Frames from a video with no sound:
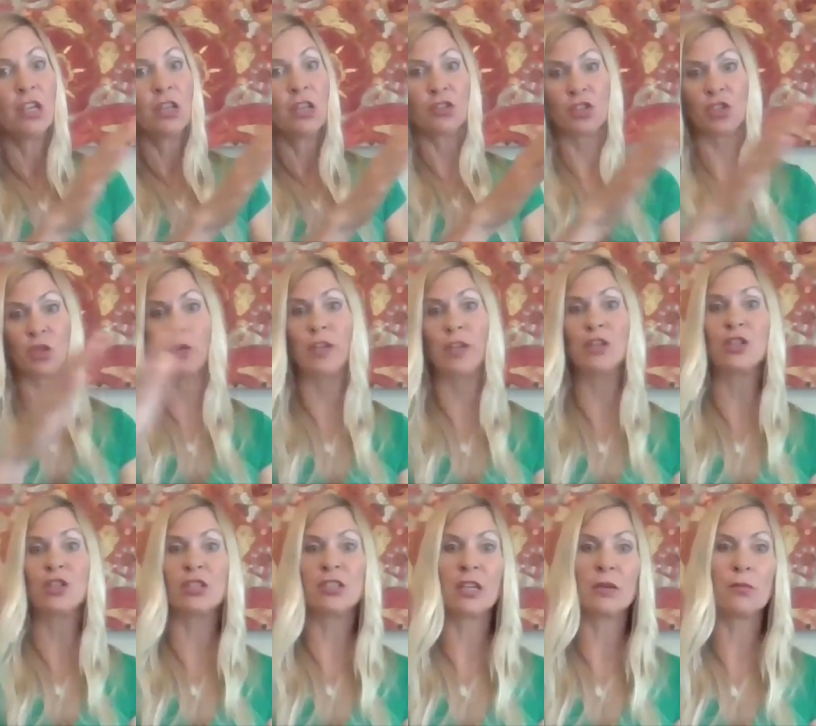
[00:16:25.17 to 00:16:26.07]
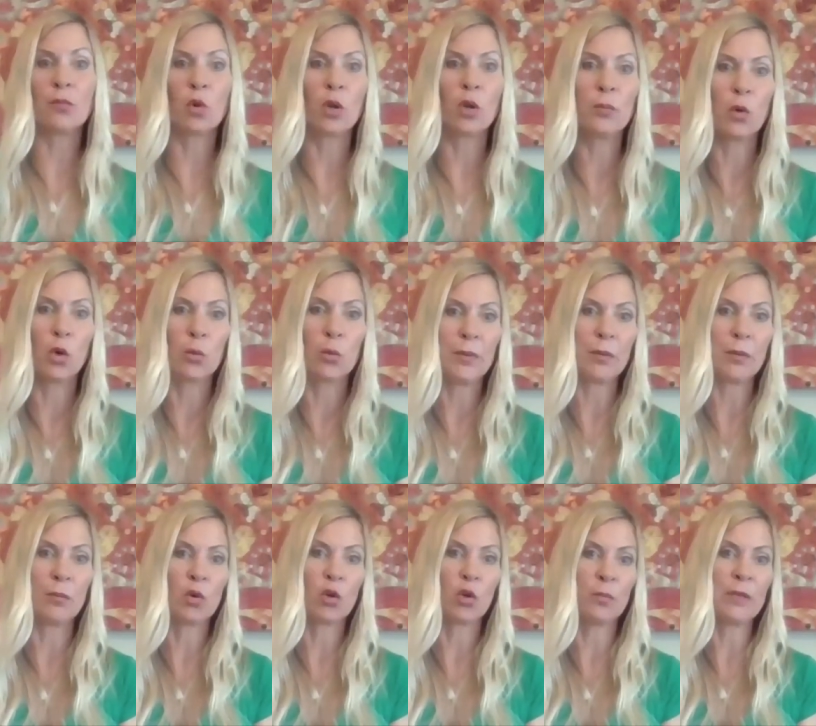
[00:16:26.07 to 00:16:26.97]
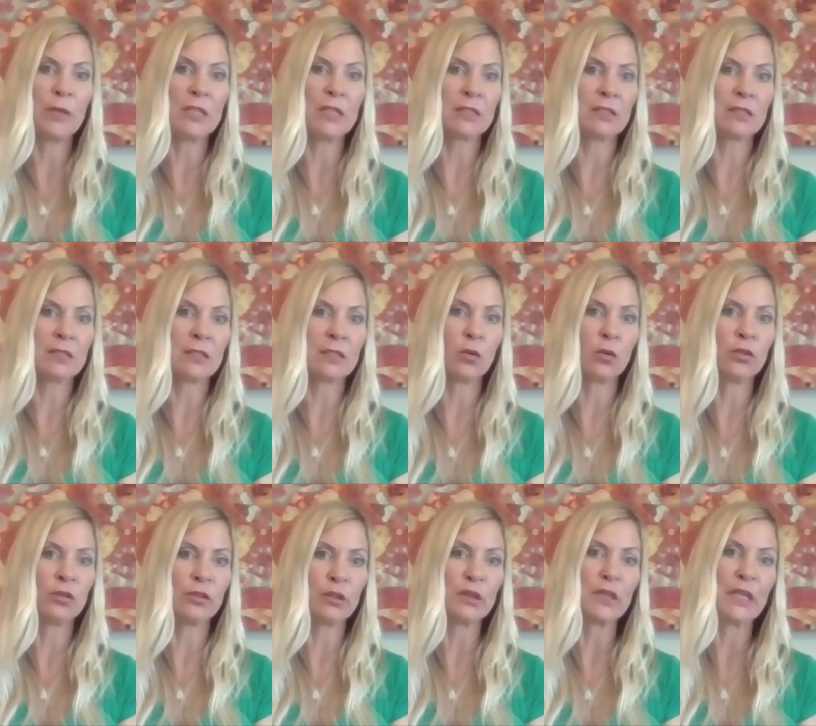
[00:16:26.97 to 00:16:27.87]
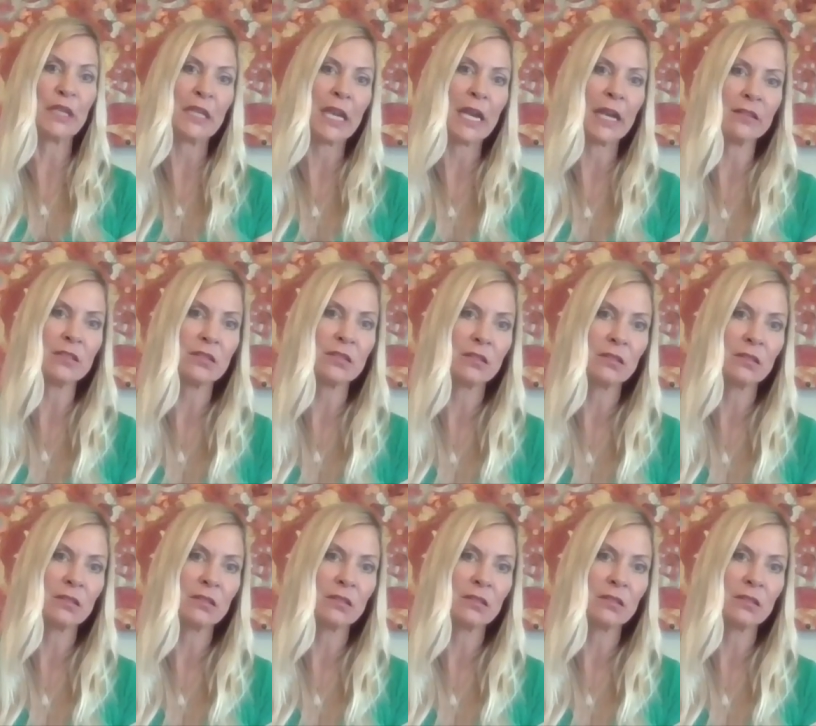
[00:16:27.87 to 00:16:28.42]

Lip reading: So they just get more and more obese as the older that they get.